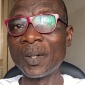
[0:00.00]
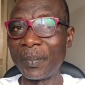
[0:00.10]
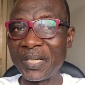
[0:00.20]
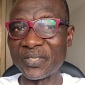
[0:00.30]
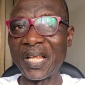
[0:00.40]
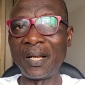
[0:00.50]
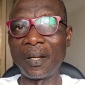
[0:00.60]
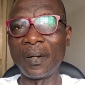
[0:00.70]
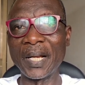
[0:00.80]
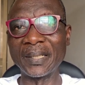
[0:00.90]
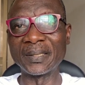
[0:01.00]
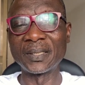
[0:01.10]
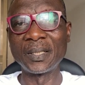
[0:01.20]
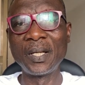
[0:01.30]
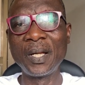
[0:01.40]
Please tell others
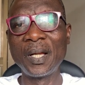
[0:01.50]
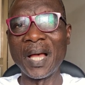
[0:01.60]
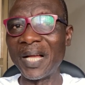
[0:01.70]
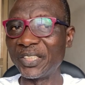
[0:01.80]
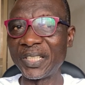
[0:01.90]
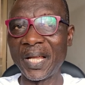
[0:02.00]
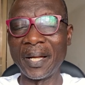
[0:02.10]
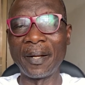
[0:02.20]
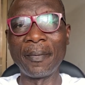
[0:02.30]
and share.